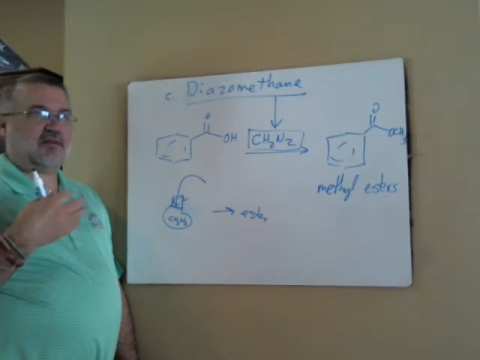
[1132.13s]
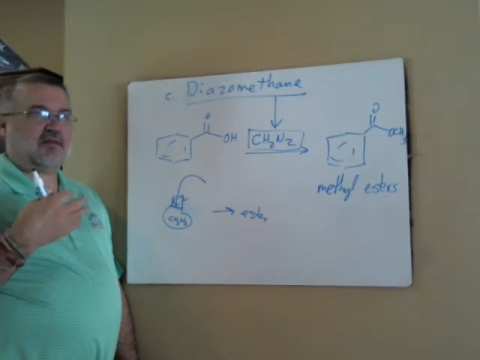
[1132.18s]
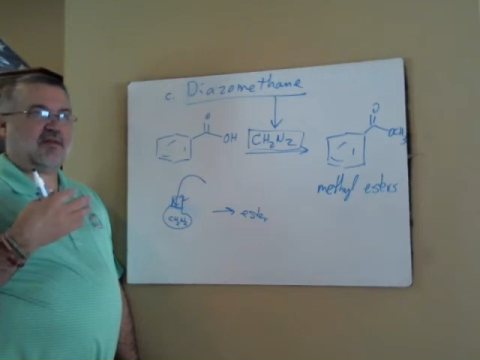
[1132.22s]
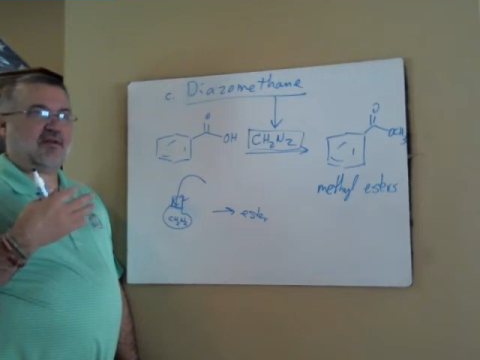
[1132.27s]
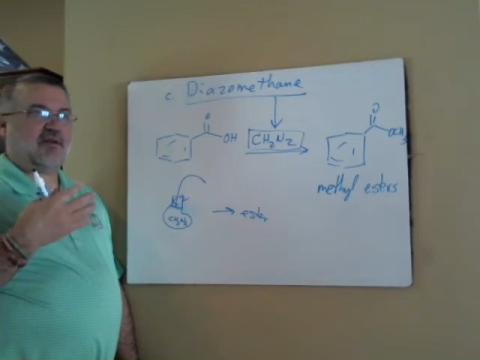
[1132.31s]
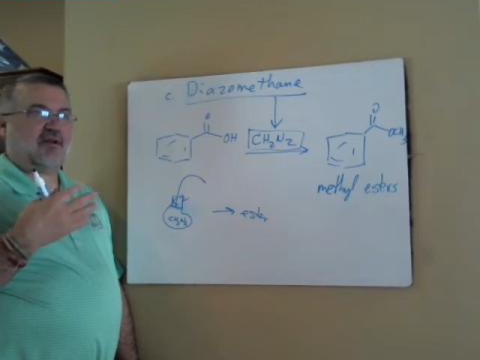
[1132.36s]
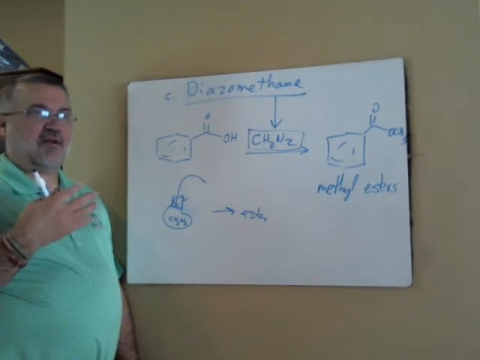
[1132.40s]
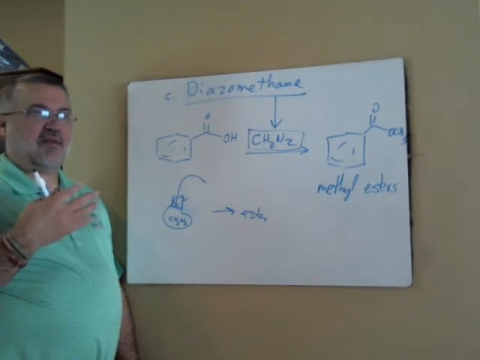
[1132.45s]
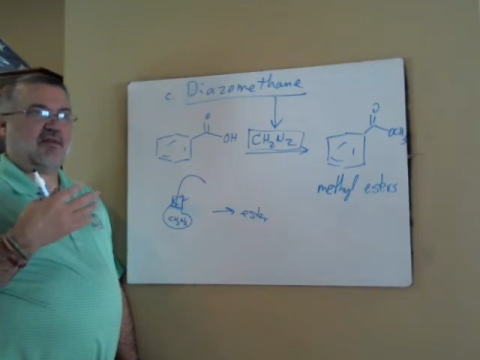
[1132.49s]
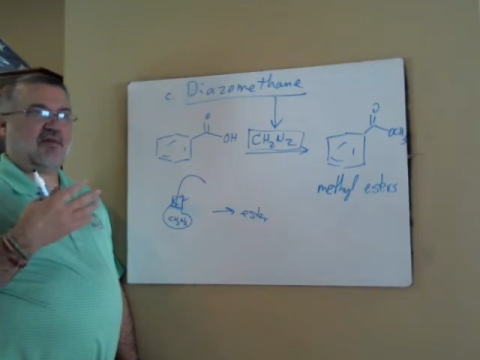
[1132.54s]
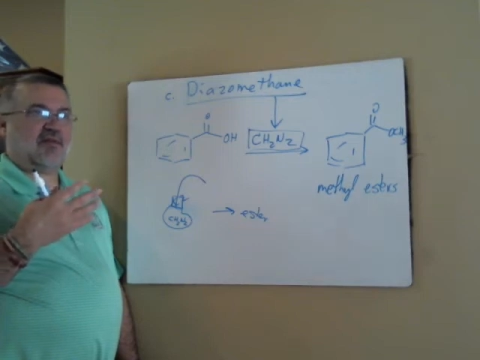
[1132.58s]

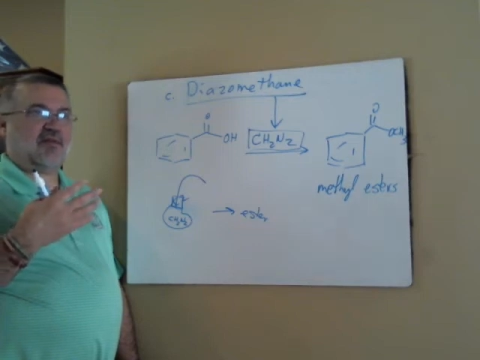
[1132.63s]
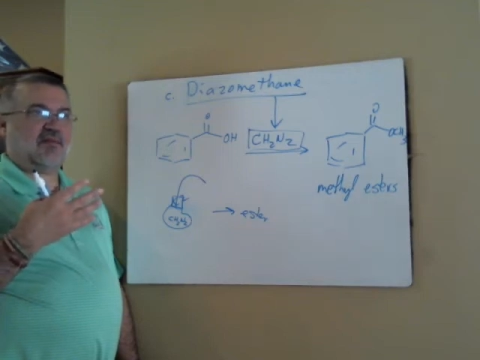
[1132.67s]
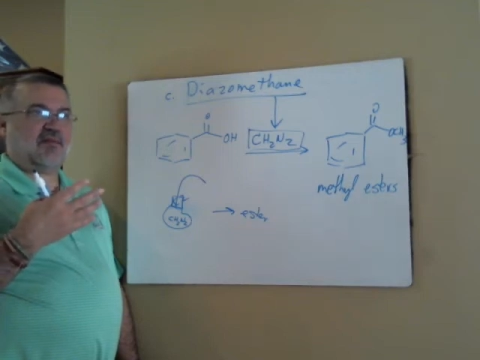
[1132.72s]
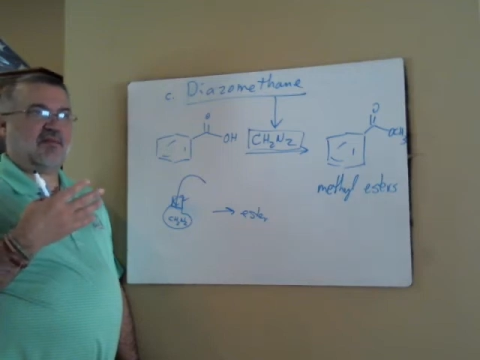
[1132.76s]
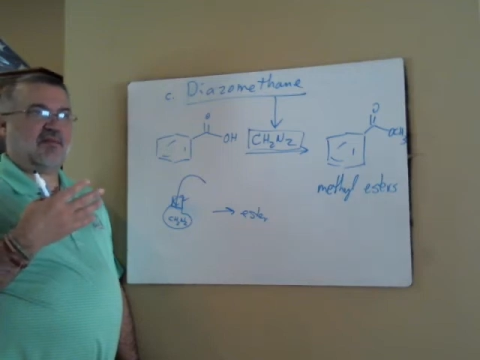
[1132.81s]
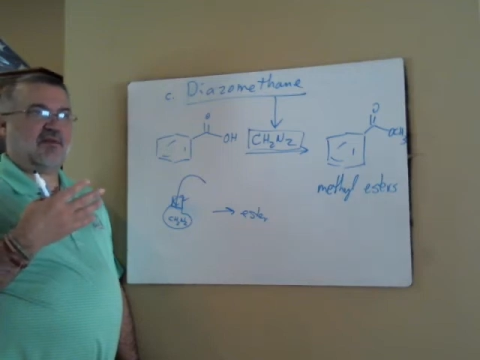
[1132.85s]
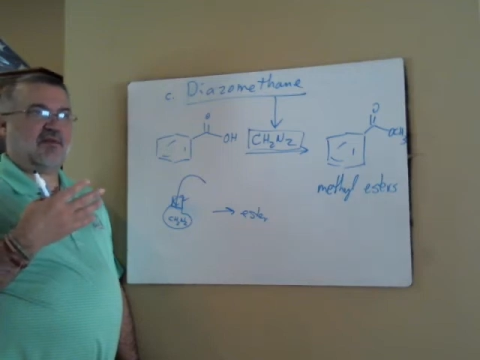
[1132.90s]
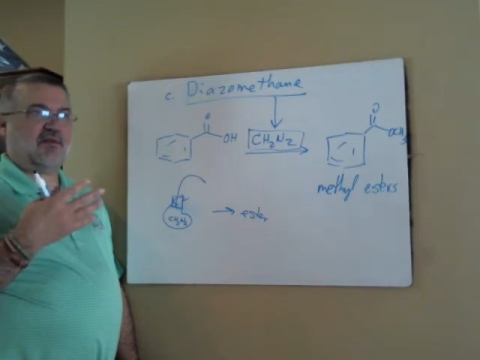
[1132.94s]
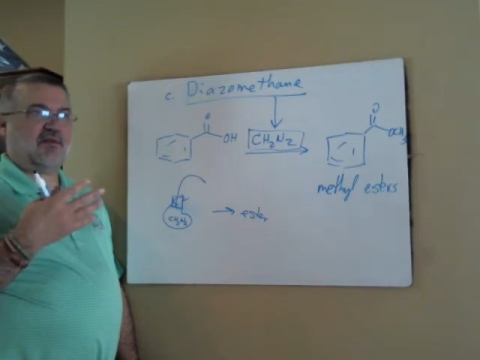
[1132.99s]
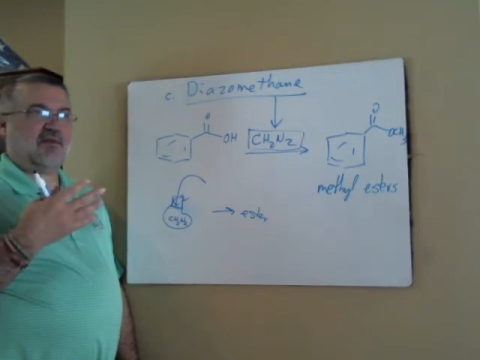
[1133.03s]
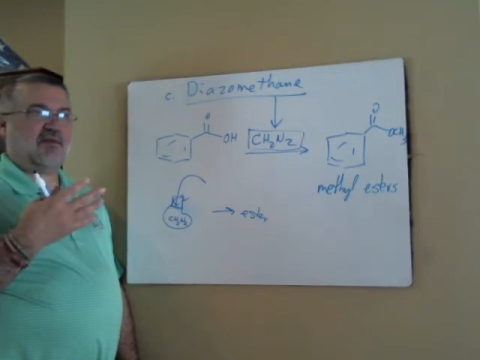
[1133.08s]

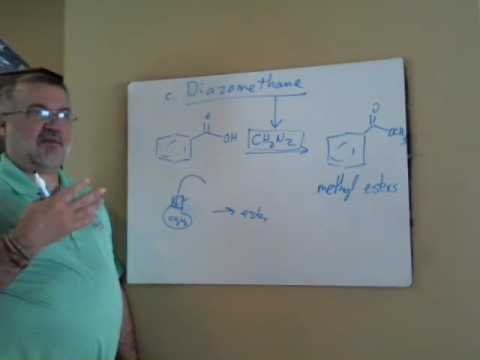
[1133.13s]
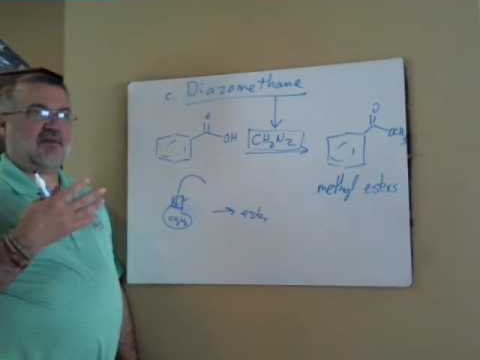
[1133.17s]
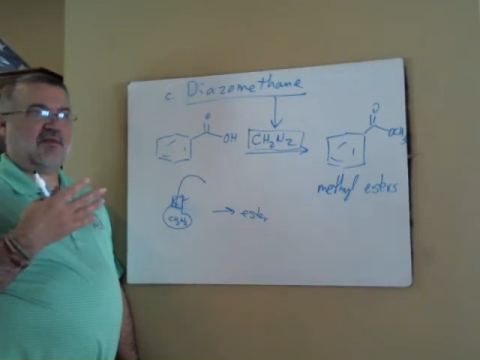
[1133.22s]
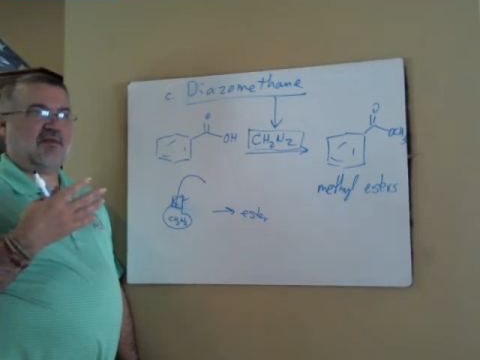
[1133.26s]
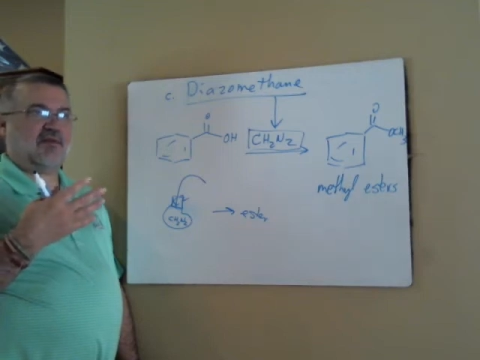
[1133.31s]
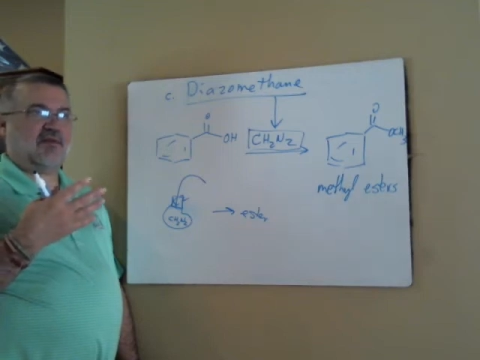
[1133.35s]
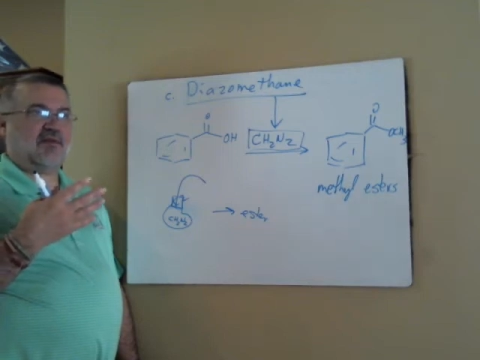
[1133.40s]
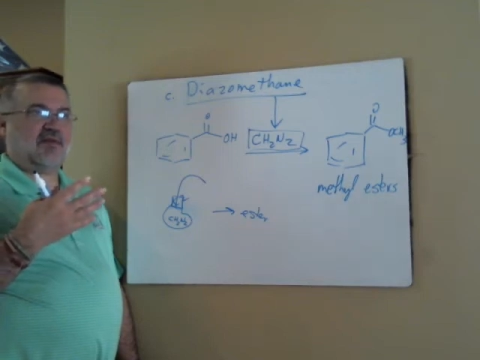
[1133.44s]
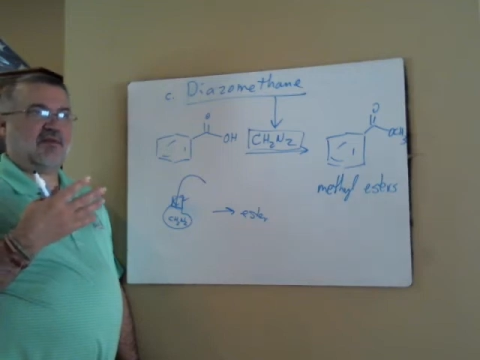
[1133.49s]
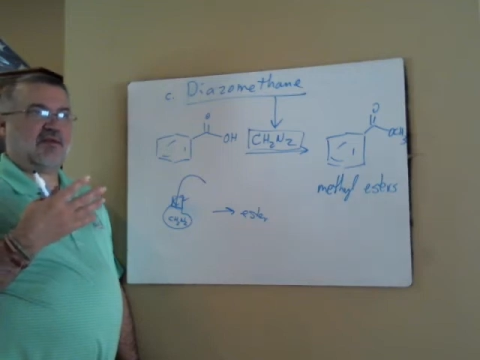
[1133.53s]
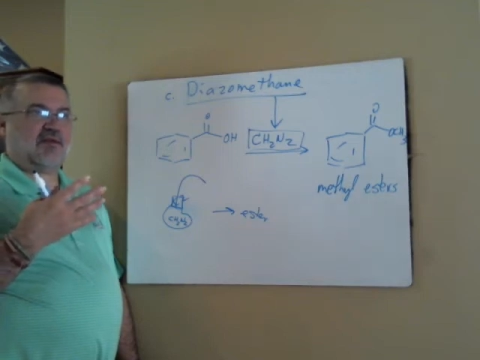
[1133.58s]

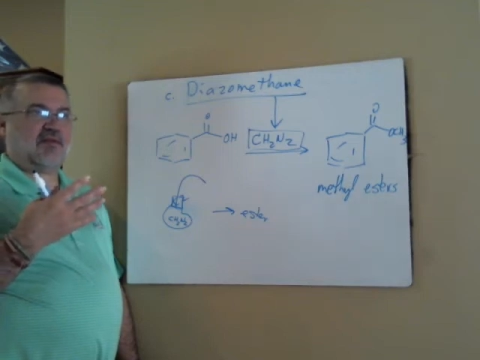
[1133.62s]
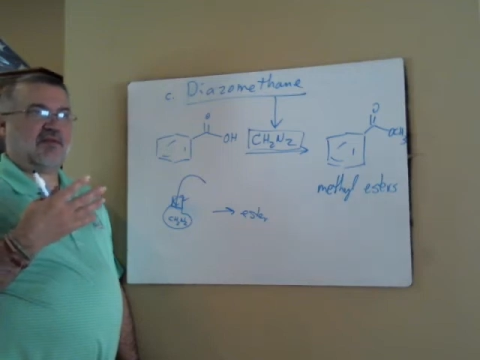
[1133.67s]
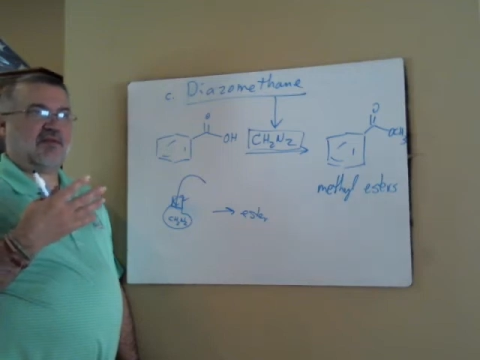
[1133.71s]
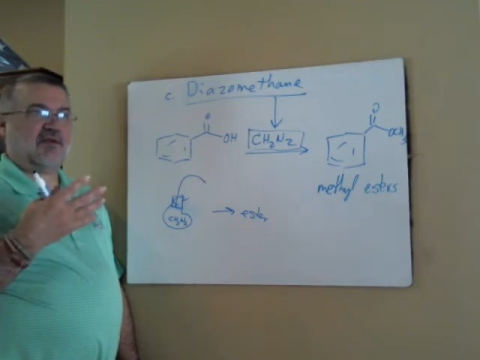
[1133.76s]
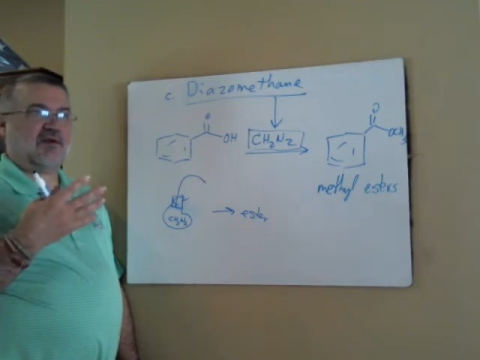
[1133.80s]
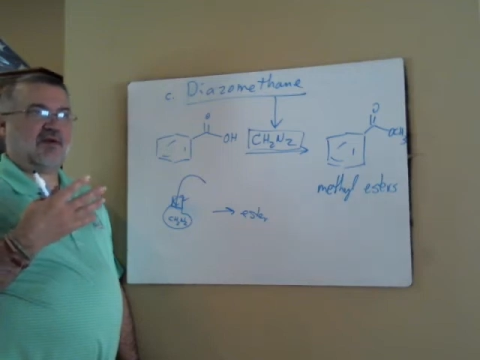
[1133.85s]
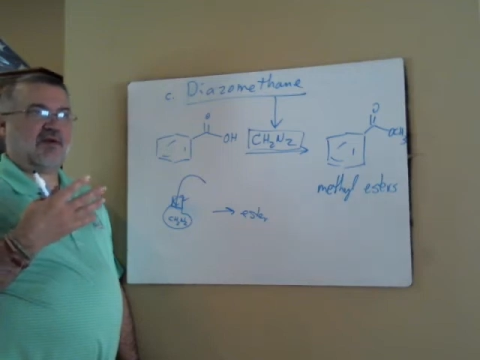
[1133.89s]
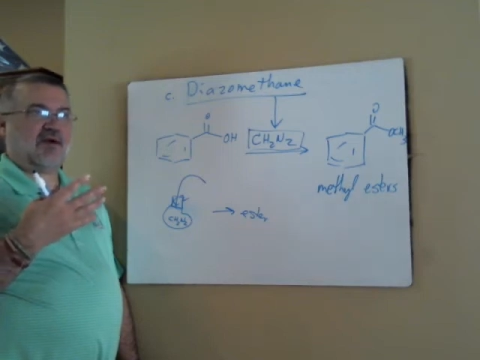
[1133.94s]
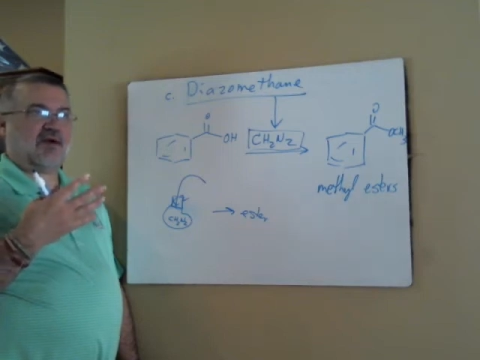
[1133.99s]
It's